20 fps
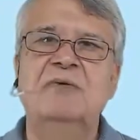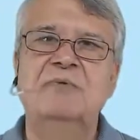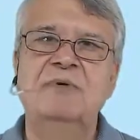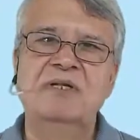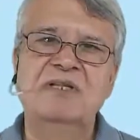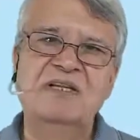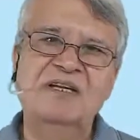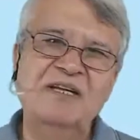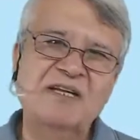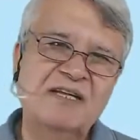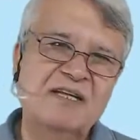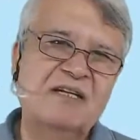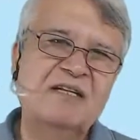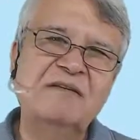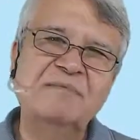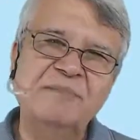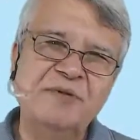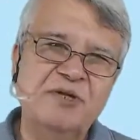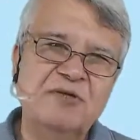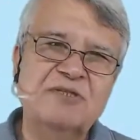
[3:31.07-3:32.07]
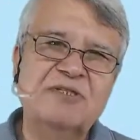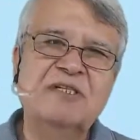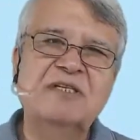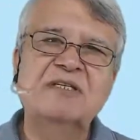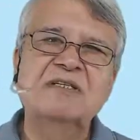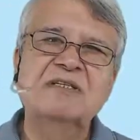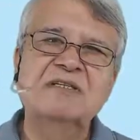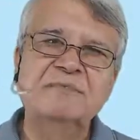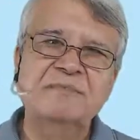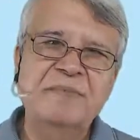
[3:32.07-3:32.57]
with little
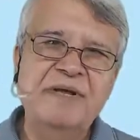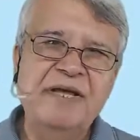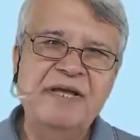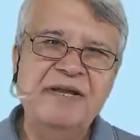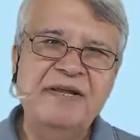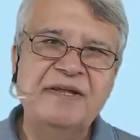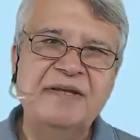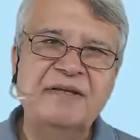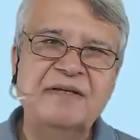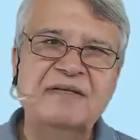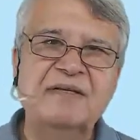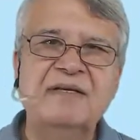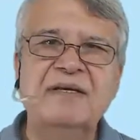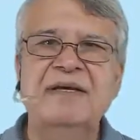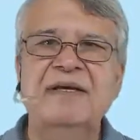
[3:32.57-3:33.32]
musical meaning,